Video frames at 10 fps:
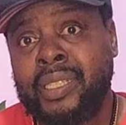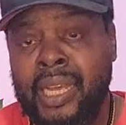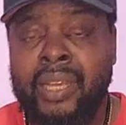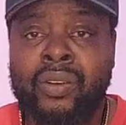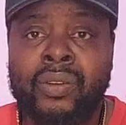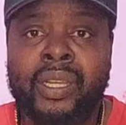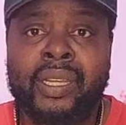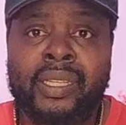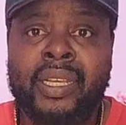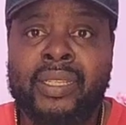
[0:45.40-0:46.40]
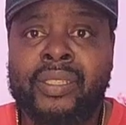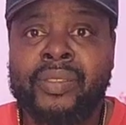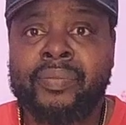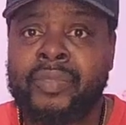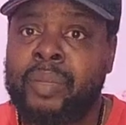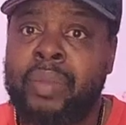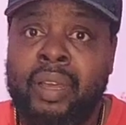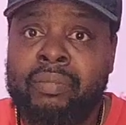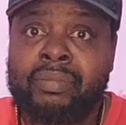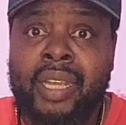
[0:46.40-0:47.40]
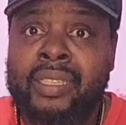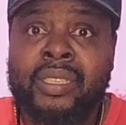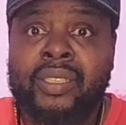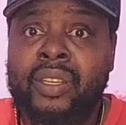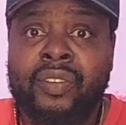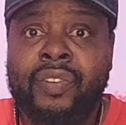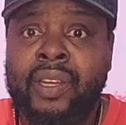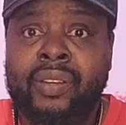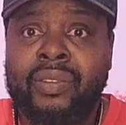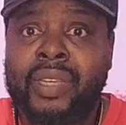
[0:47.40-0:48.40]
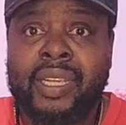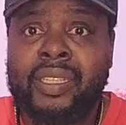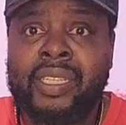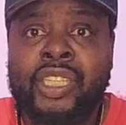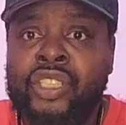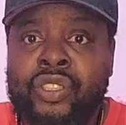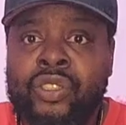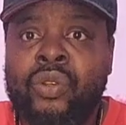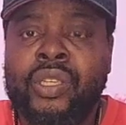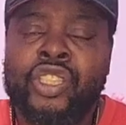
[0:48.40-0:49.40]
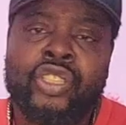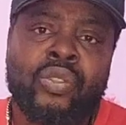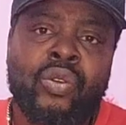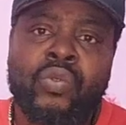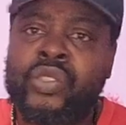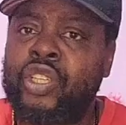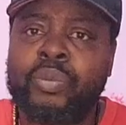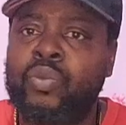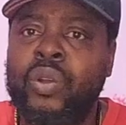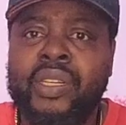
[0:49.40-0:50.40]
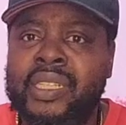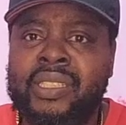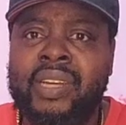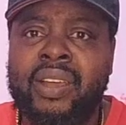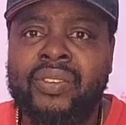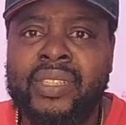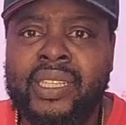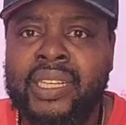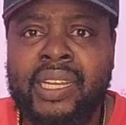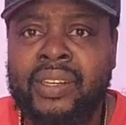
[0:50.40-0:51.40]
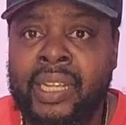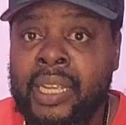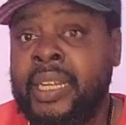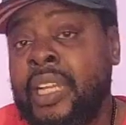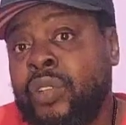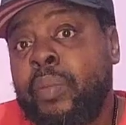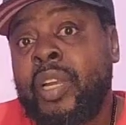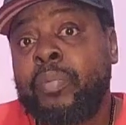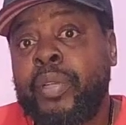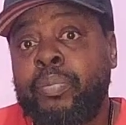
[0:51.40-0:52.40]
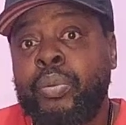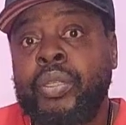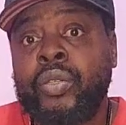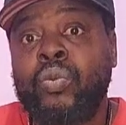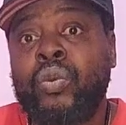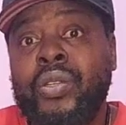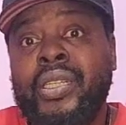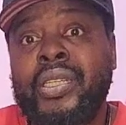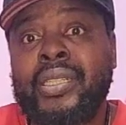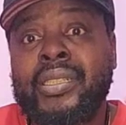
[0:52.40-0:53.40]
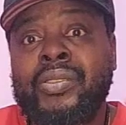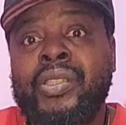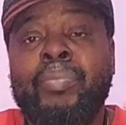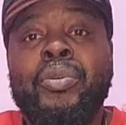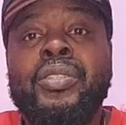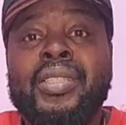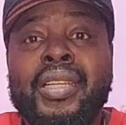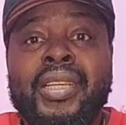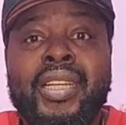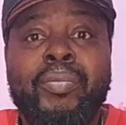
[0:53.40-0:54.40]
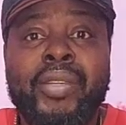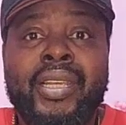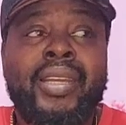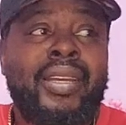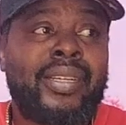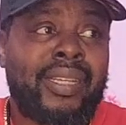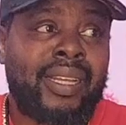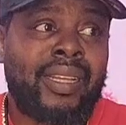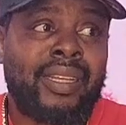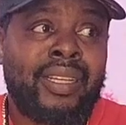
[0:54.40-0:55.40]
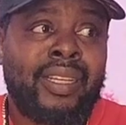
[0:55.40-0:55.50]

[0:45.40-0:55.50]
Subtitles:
that, okay, yes. But as a young fellow, his soul will just be wandering around and around. That's why many people in the world, they keep on seeing him here and there.